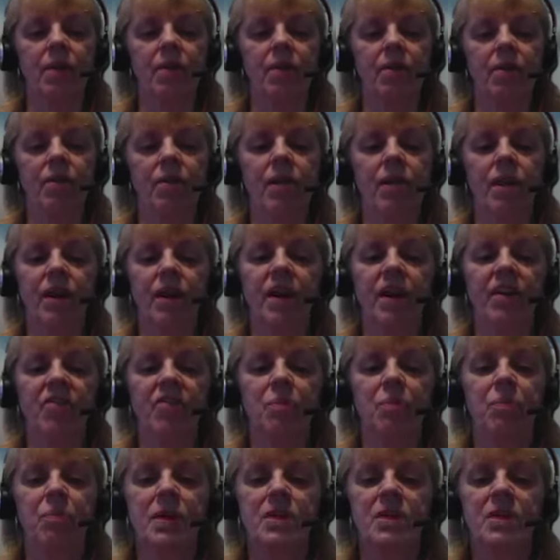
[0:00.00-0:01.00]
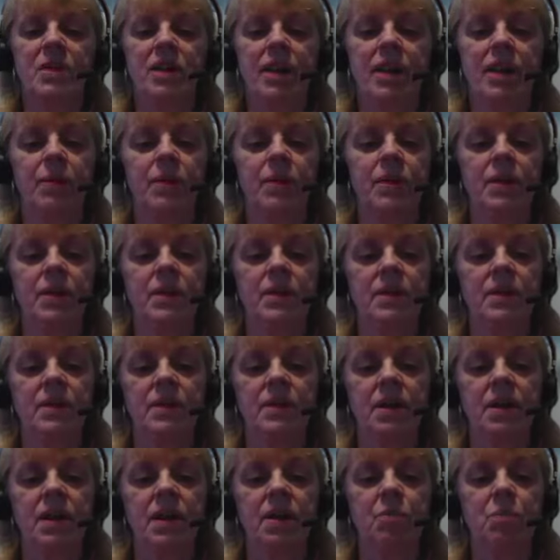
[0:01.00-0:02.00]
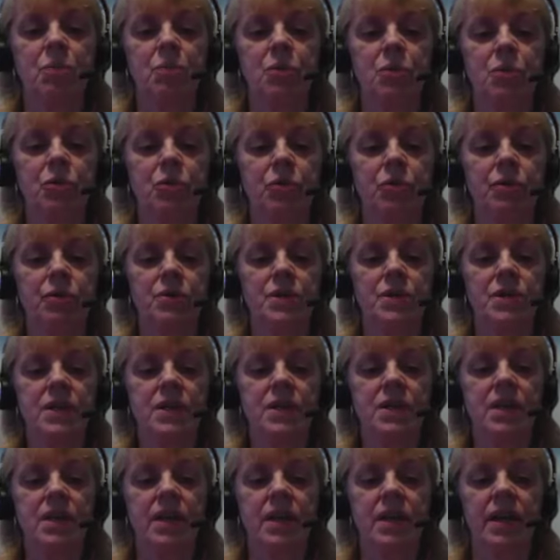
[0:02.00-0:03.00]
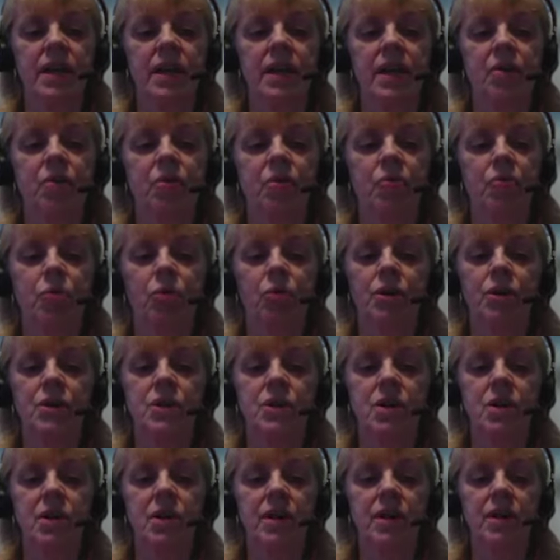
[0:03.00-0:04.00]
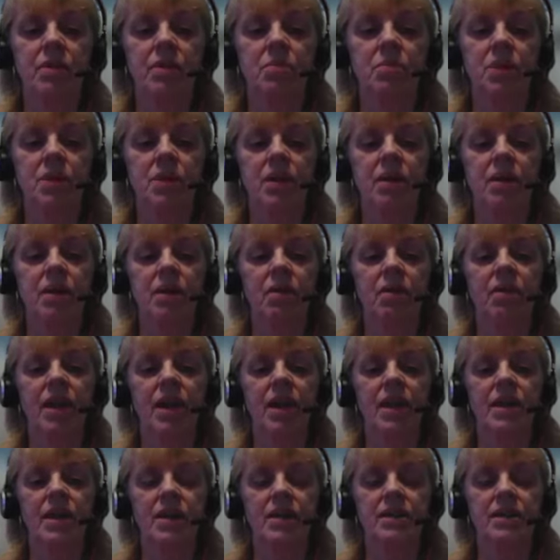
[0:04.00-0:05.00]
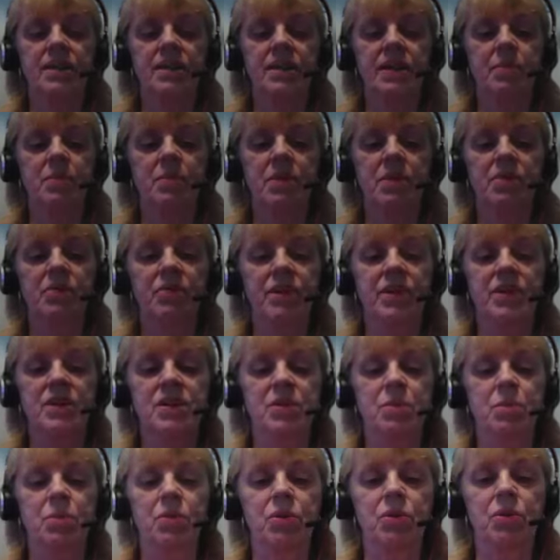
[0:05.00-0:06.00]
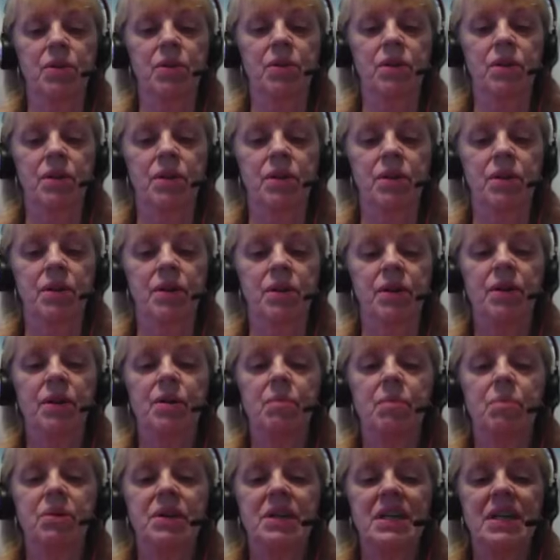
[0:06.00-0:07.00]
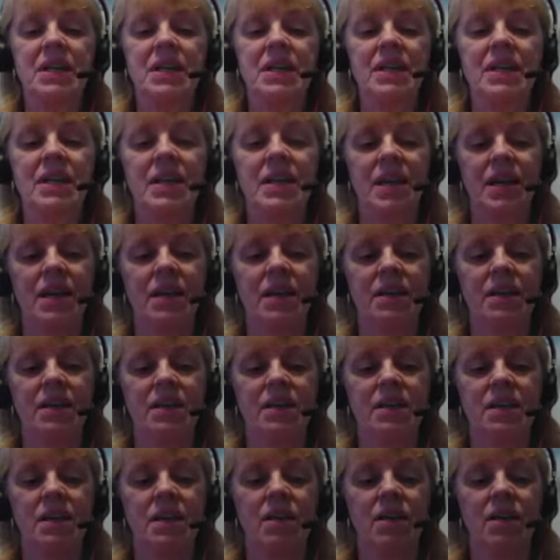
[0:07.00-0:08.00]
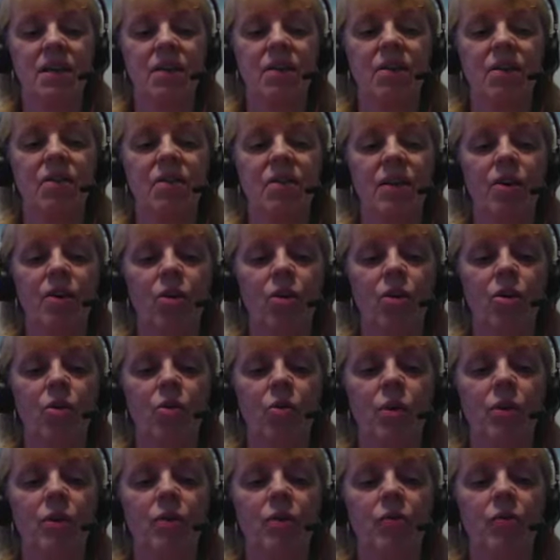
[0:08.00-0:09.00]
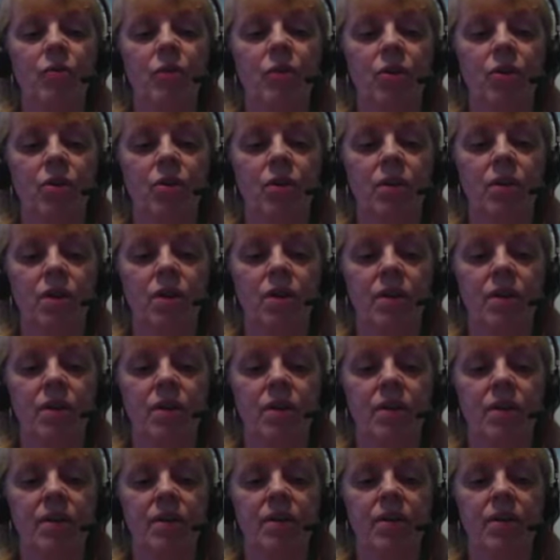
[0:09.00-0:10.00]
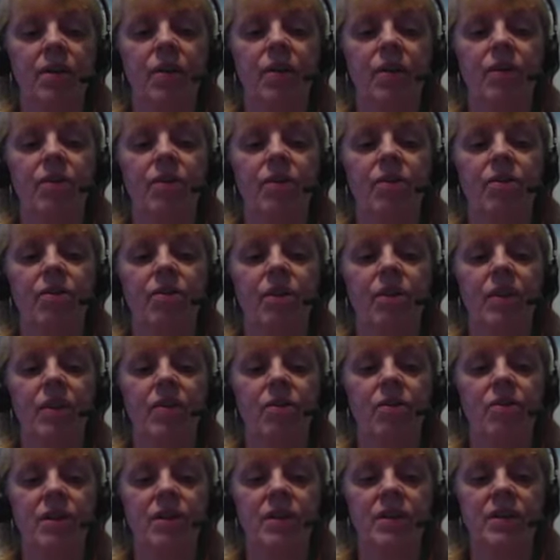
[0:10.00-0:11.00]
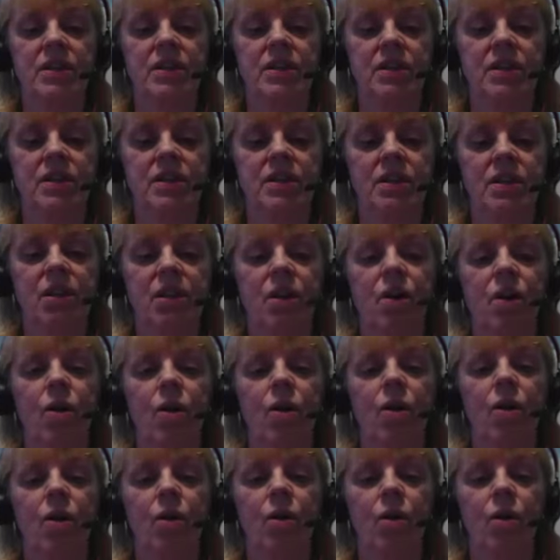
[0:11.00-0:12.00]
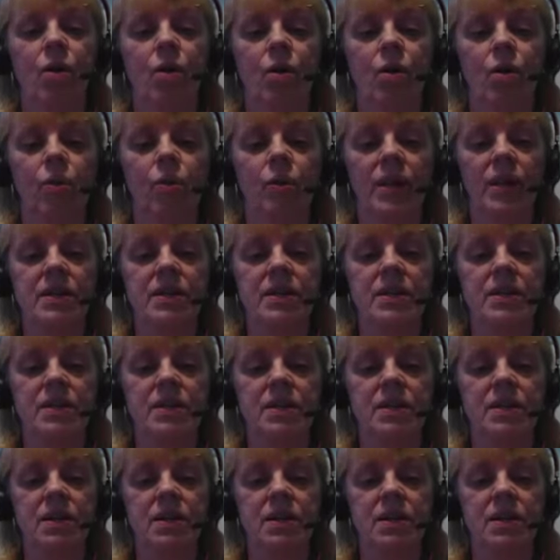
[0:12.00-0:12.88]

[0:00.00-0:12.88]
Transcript: There have been tyrants and murderers, and for a time they can seem invincible. But in the end, they always fall. Think of it always.